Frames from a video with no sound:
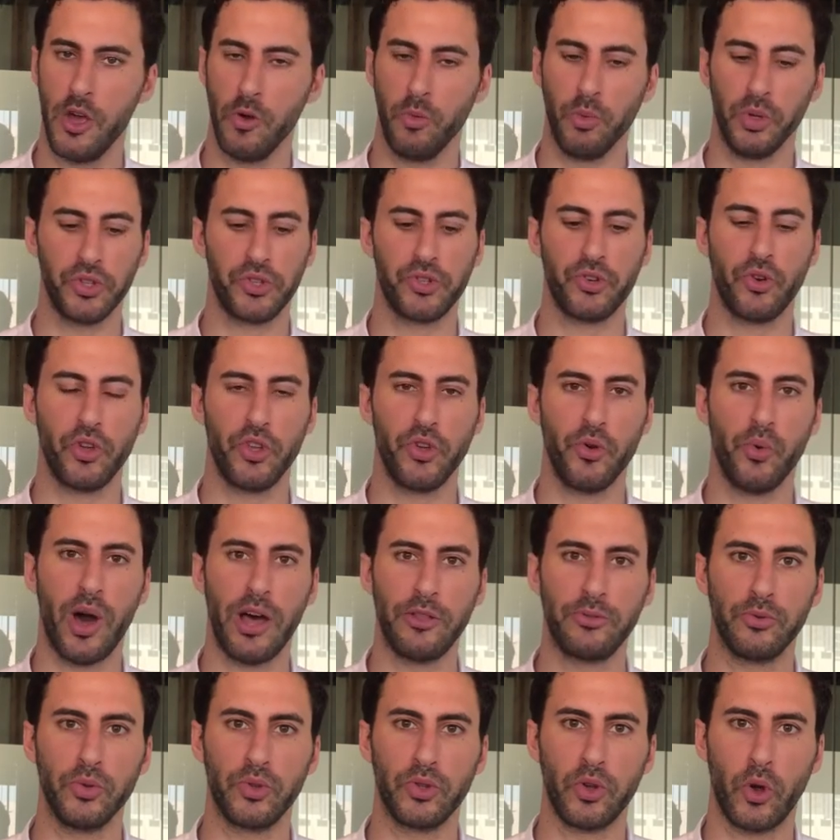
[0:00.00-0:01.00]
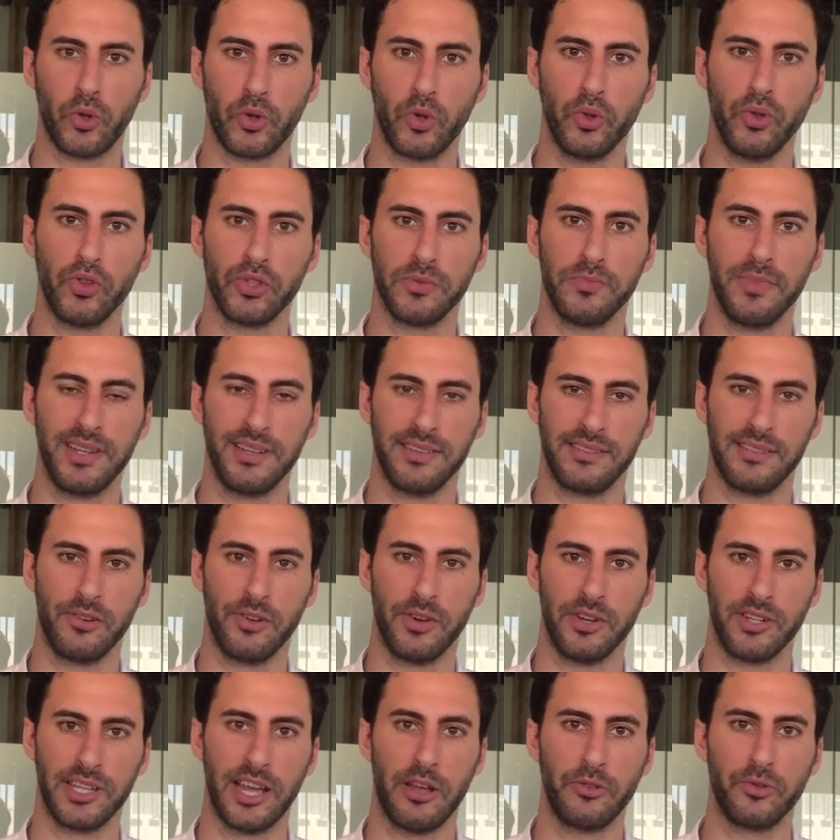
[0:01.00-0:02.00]
We'll show you how to talk to those business
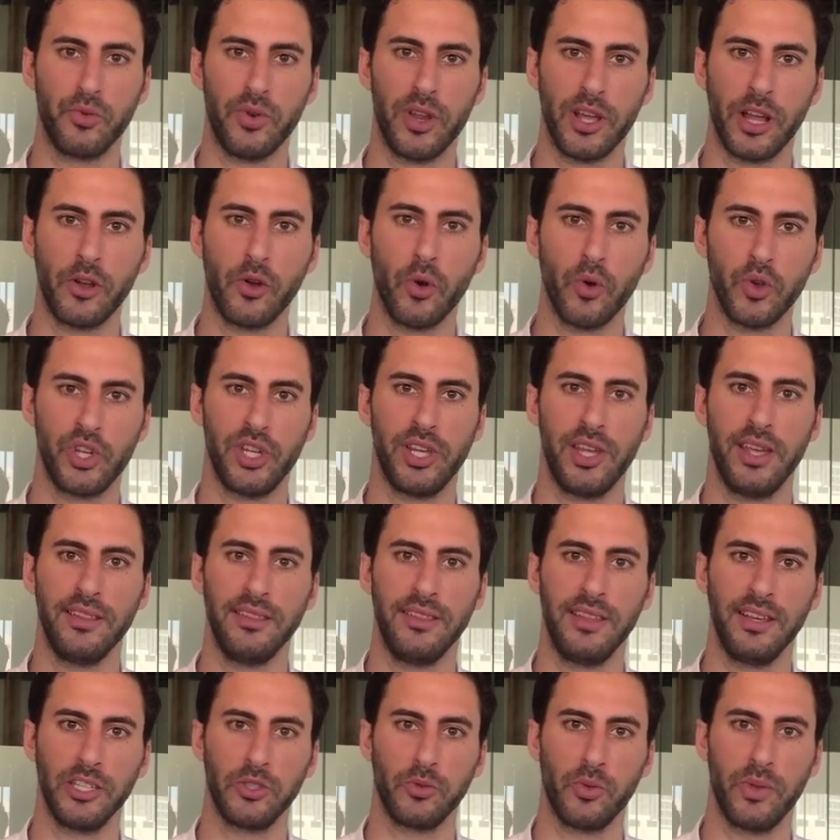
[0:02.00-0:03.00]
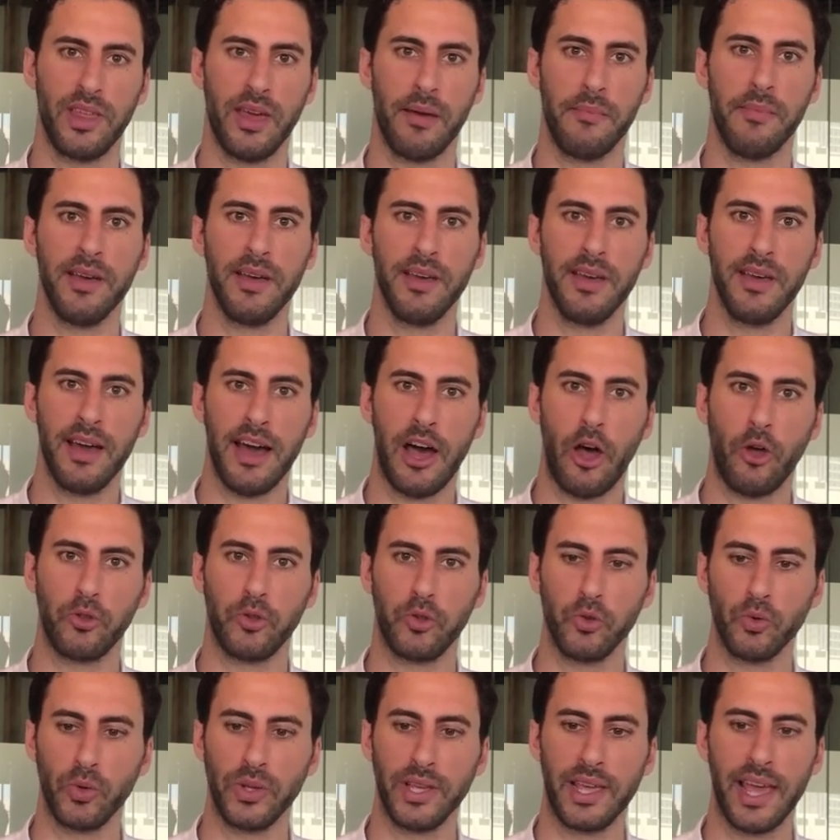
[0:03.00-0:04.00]
owners, how to negotiate deals with them, how
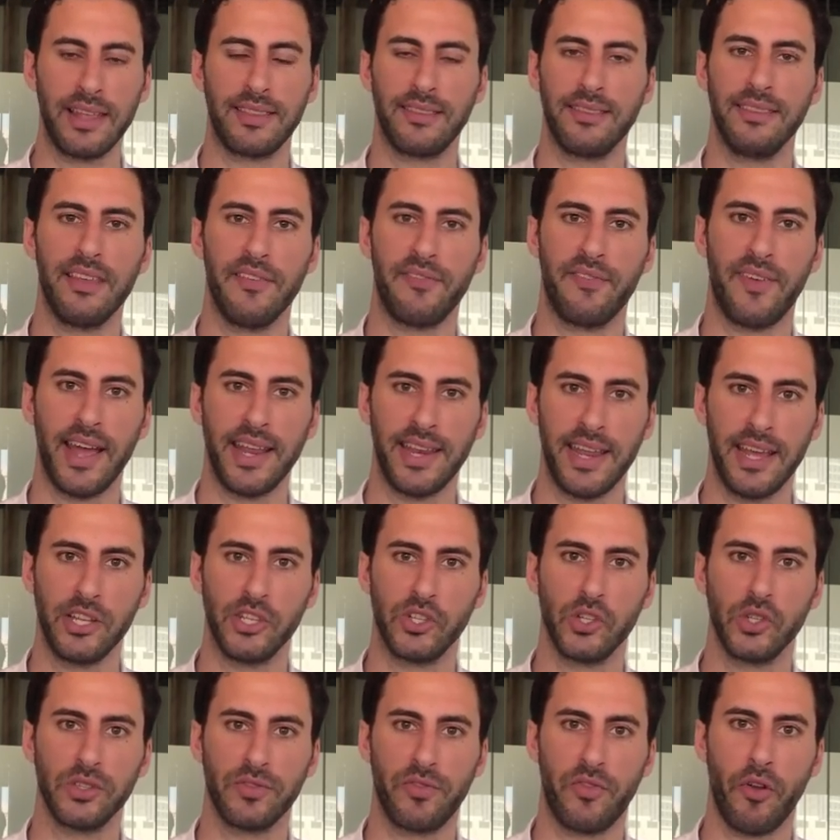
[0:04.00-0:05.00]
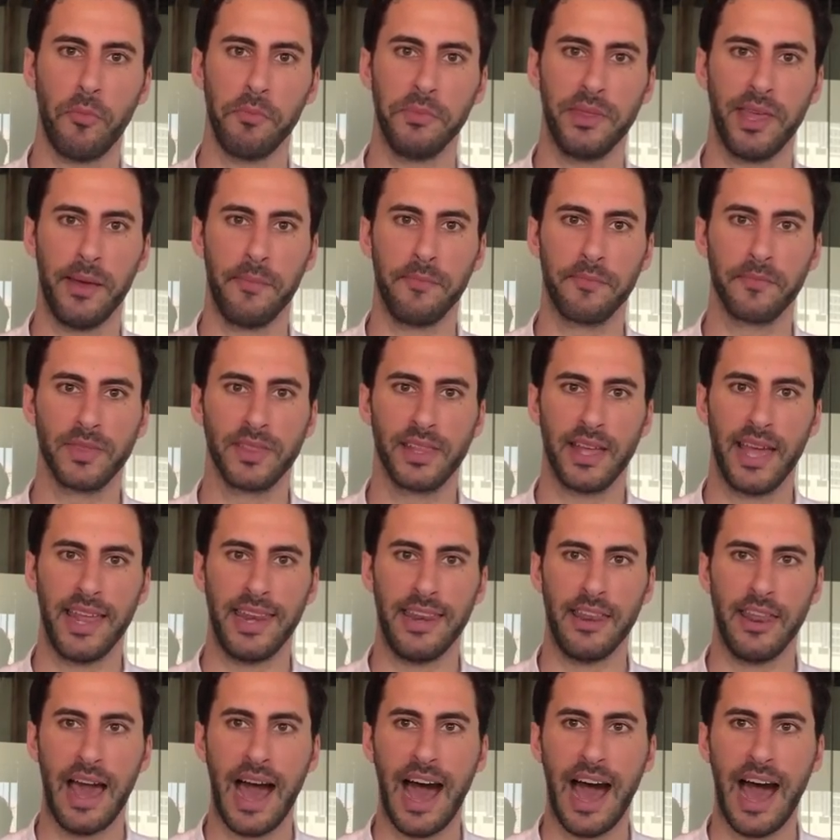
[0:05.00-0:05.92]
to get the financials from them, and